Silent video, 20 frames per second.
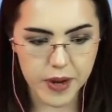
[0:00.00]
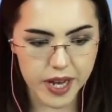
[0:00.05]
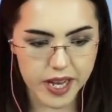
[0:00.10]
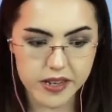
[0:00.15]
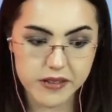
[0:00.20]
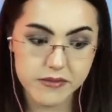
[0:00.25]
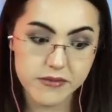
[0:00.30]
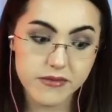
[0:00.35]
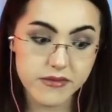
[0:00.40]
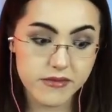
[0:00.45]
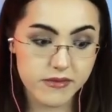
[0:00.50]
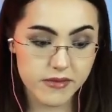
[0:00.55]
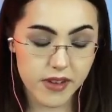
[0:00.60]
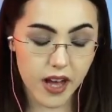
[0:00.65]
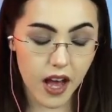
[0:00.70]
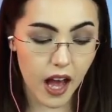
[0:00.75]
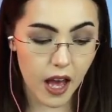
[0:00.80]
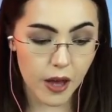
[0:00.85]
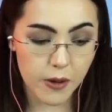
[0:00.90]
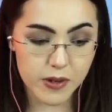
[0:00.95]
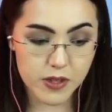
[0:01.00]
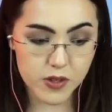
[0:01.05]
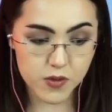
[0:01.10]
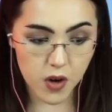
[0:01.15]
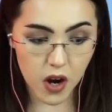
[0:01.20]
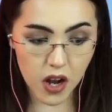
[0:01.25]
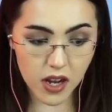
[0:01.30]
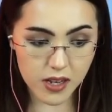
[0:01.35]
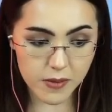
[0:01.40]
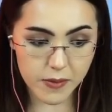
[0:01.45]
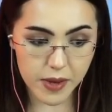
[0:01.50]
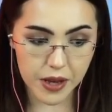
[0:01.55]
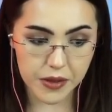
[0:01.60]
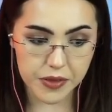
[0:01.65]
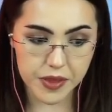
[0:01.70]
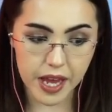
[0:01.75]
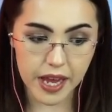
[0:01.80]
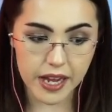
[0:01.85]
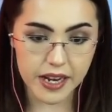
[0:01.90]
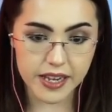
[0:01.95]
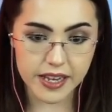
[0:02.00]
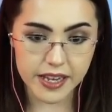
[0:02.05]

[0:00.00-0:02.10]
But I was wrong about that.